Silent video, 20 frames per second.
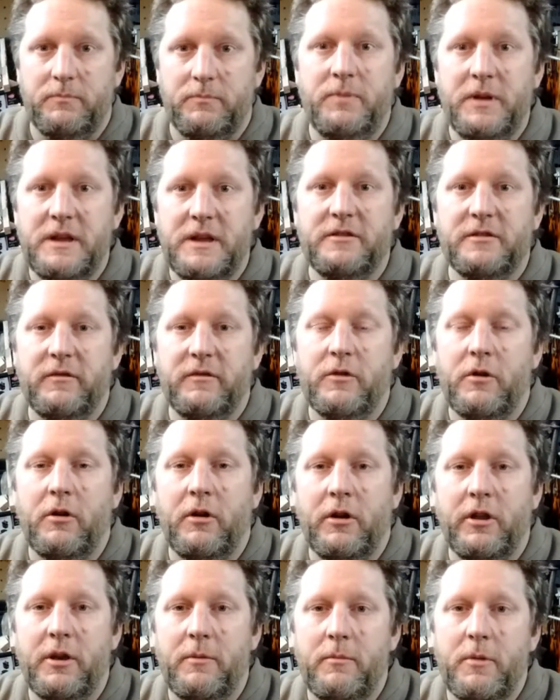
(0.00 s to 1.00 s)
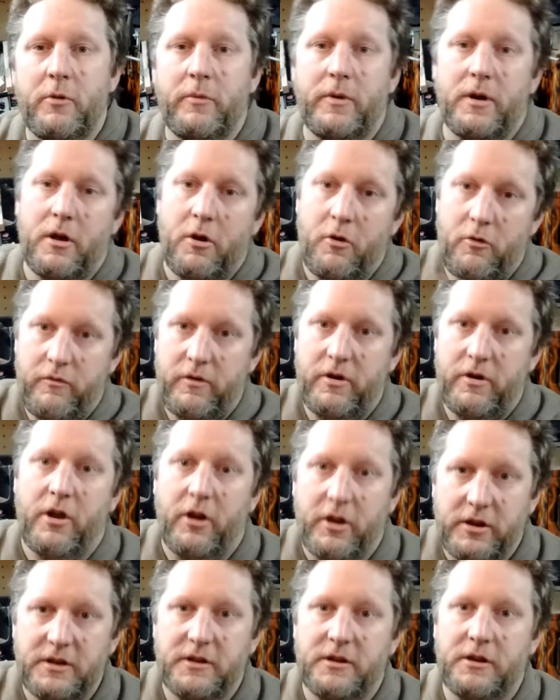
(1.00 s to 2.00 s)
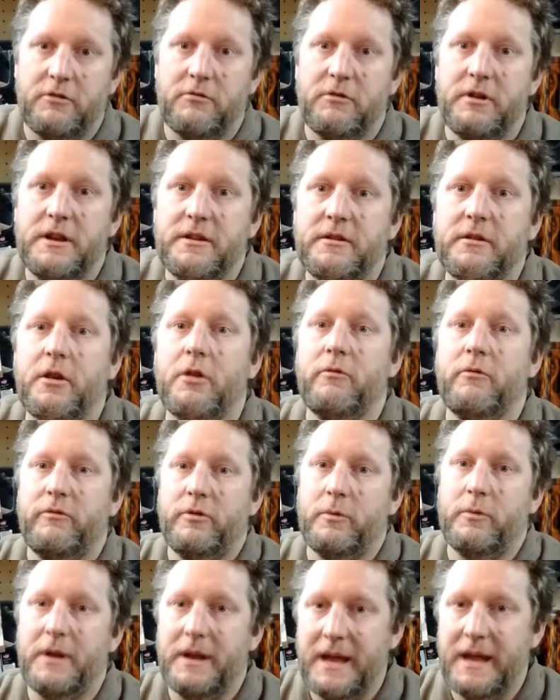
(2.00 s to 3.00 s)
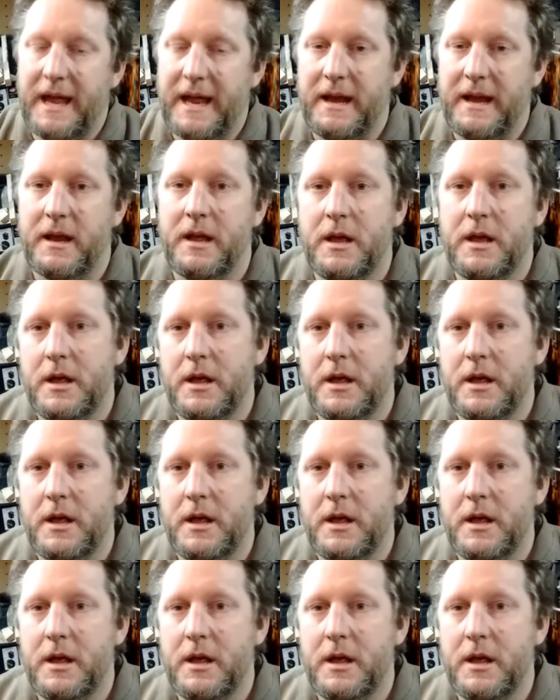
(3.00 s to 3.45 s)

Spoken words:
piece I've got at the moment over 90 degrees and go through again.